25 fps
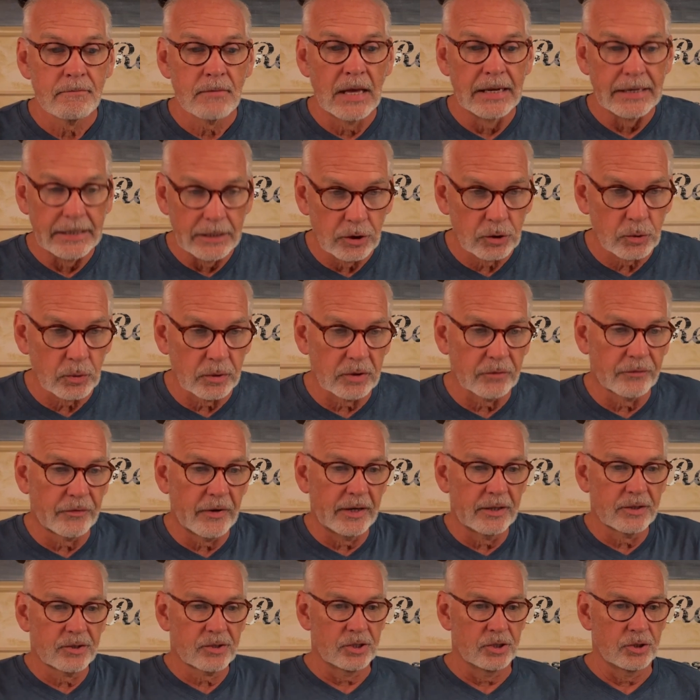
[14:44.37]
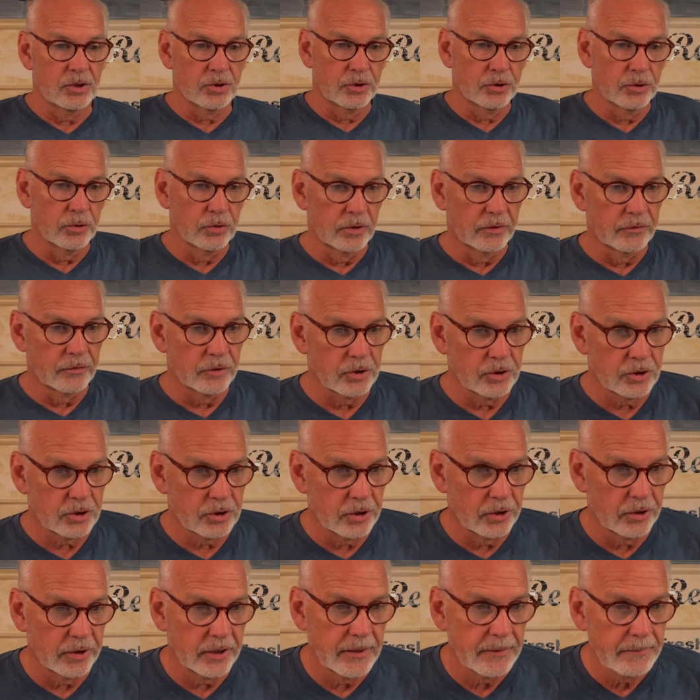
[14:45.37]
And here's what the Pharisees are doing in verse
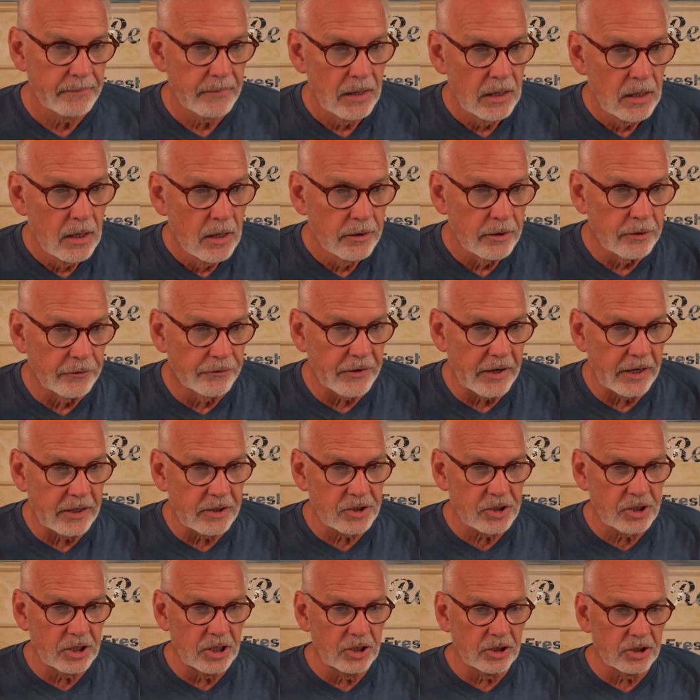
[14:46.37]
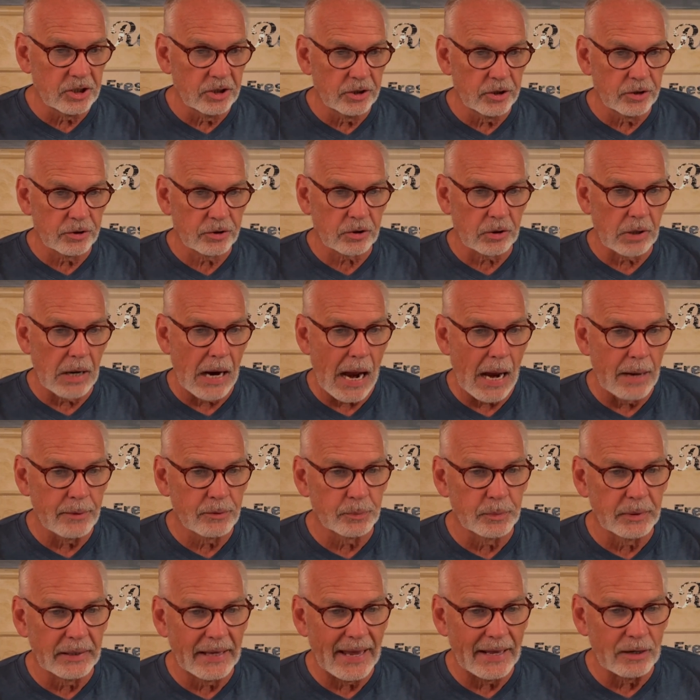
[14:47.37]
30. "The Pharisees and their
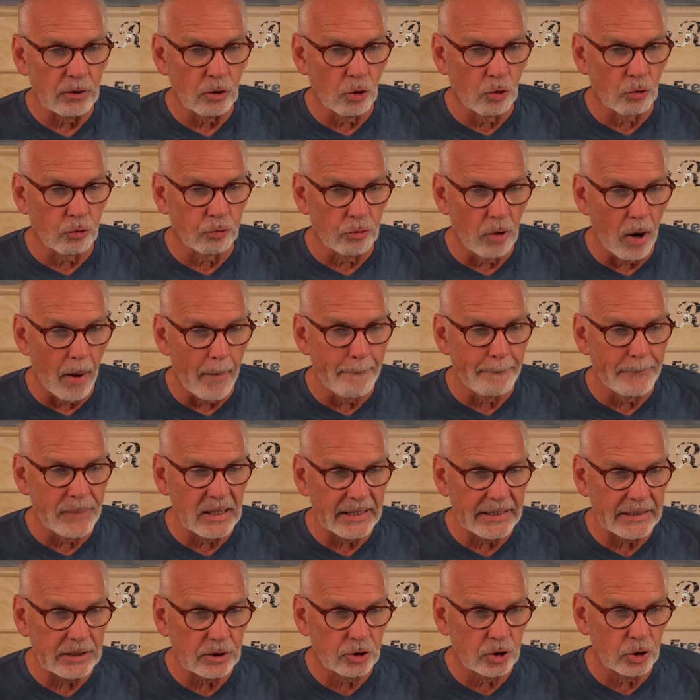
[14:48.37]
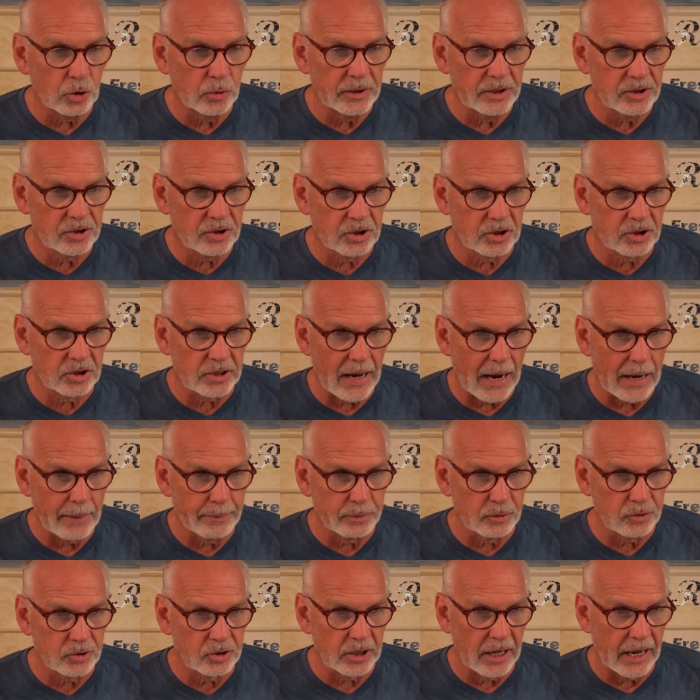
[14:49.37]
scribes began grumbling to his
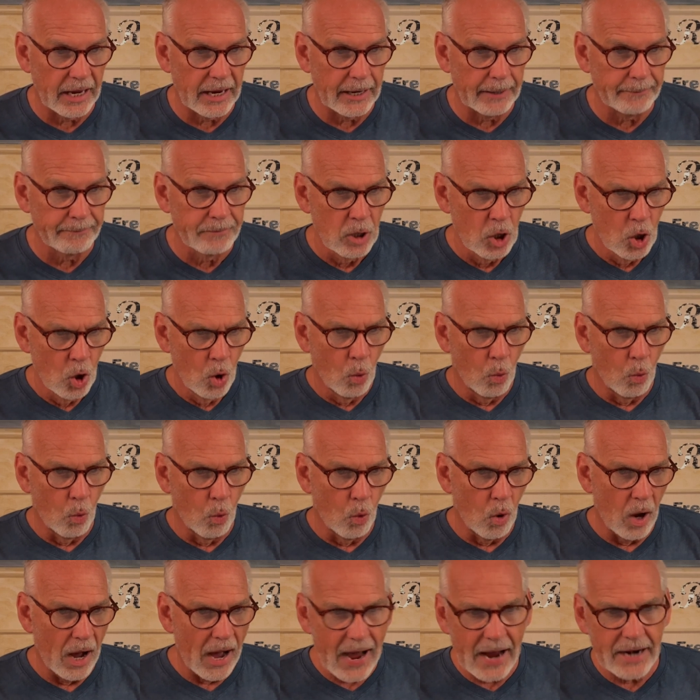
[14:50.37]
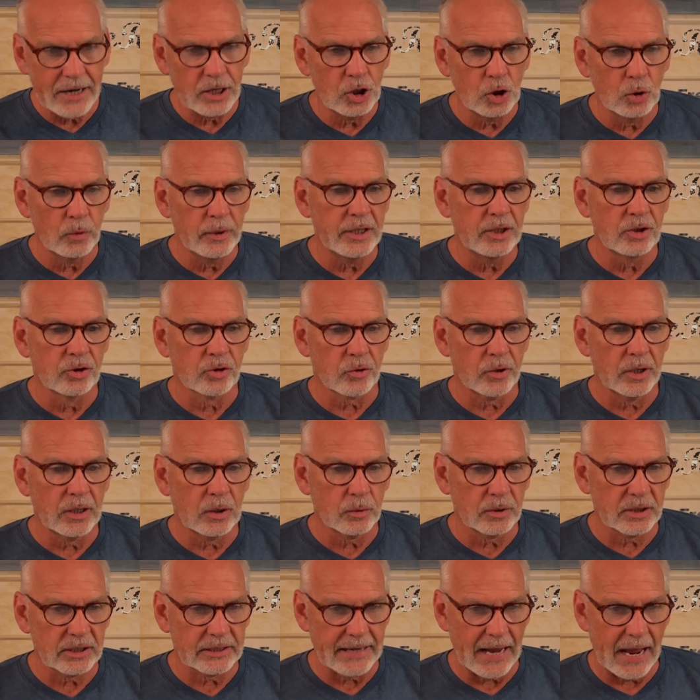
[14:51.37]
disciples, saying, 'Why do you eat and
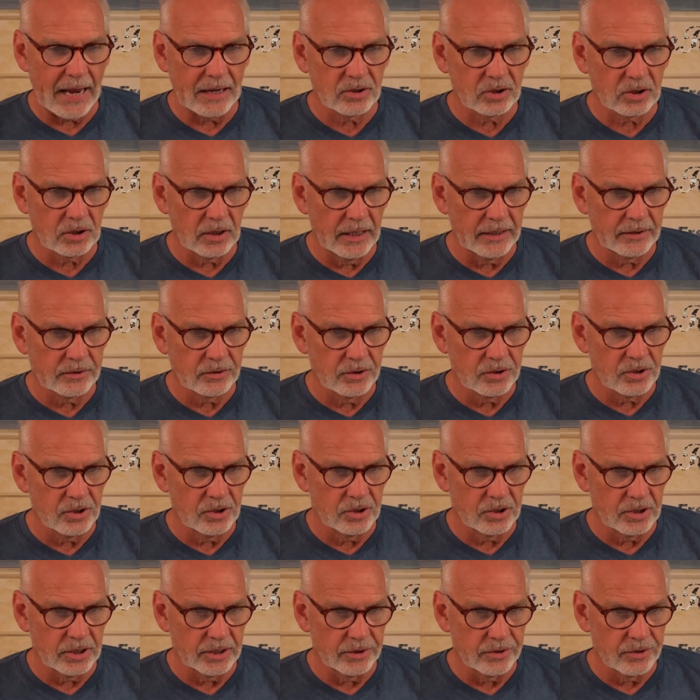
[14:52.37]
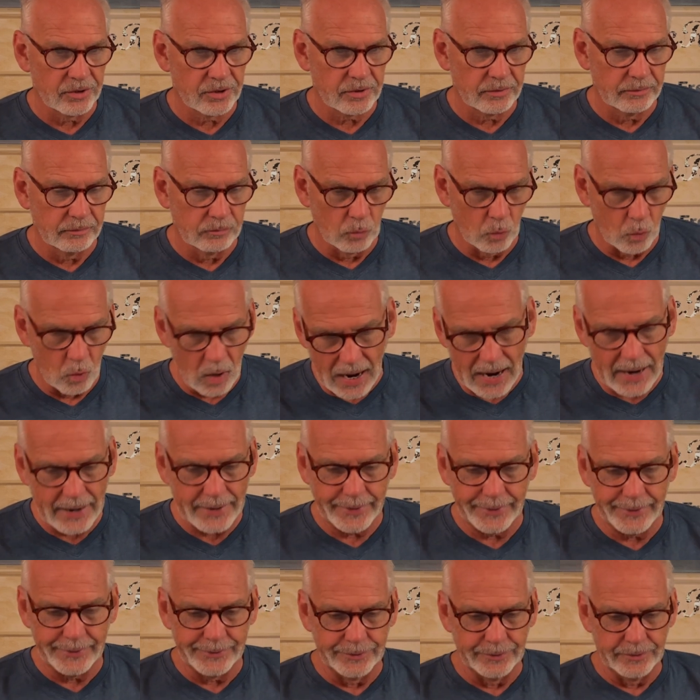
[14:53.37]
drink with the tax collectors and sinners?'" Why
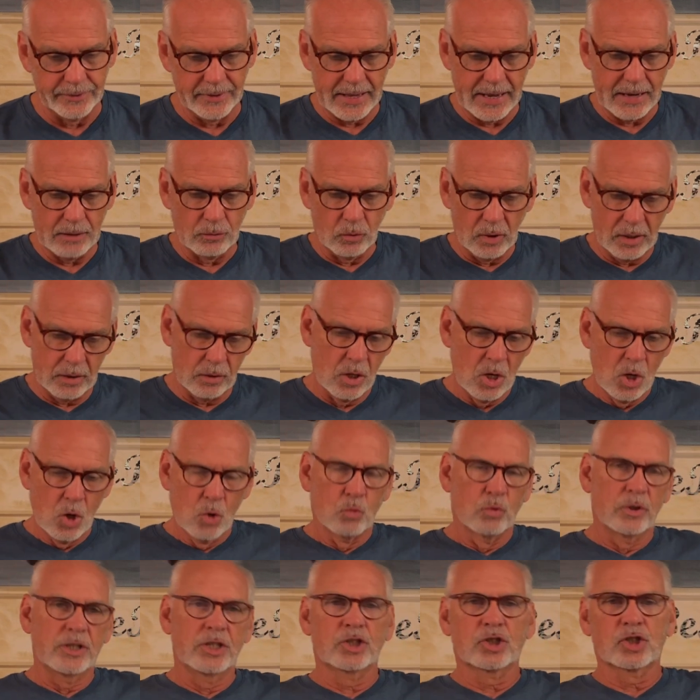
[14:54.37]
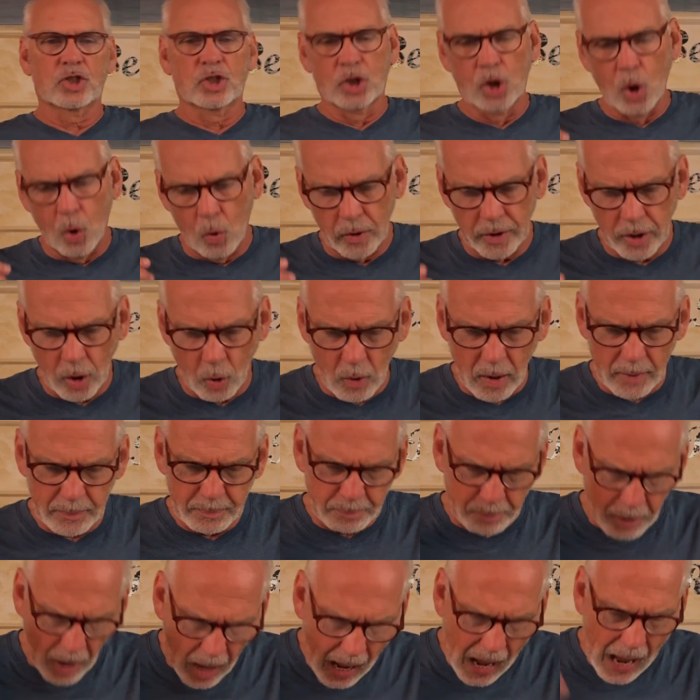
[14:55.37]
are you doing that? What is going on?
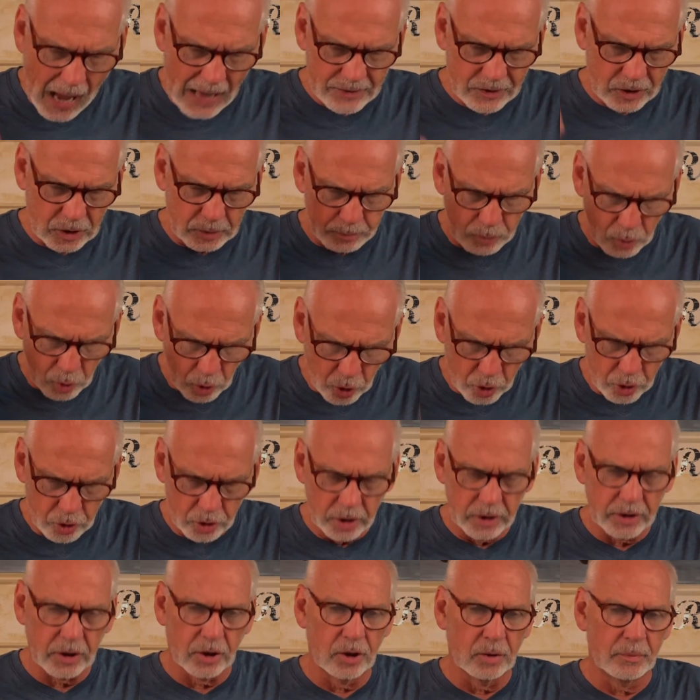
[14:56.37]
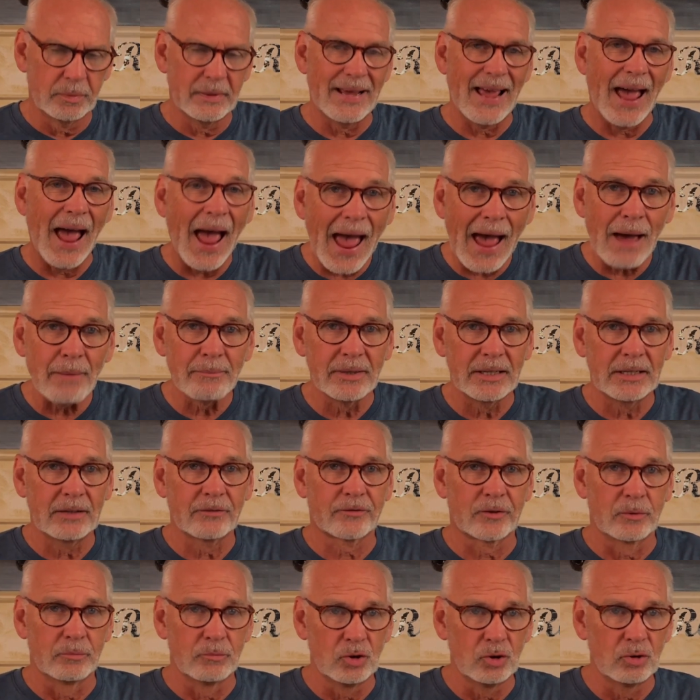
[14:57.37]
What possible good could be happening
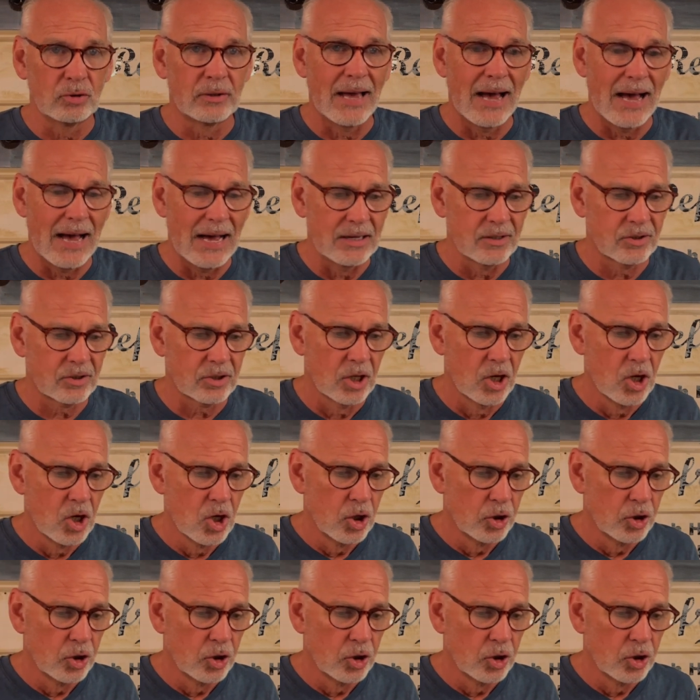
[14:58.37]
from you guys